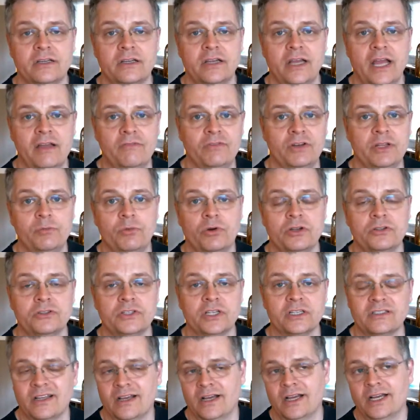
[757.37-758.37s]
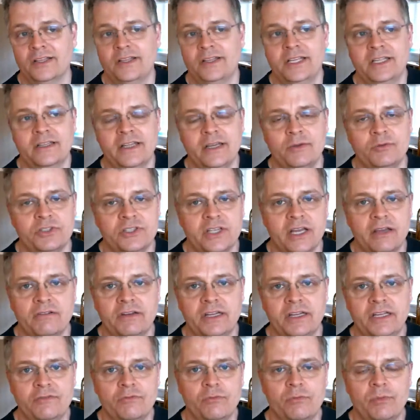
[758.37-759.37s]
heavily processed, I think they would
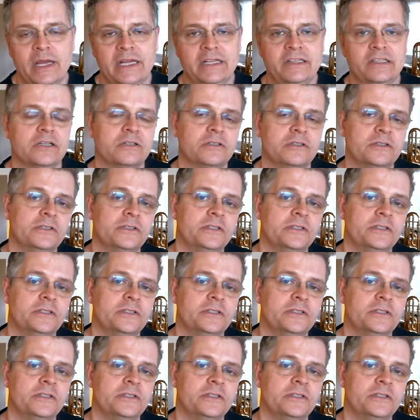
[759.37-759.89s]
sound even better.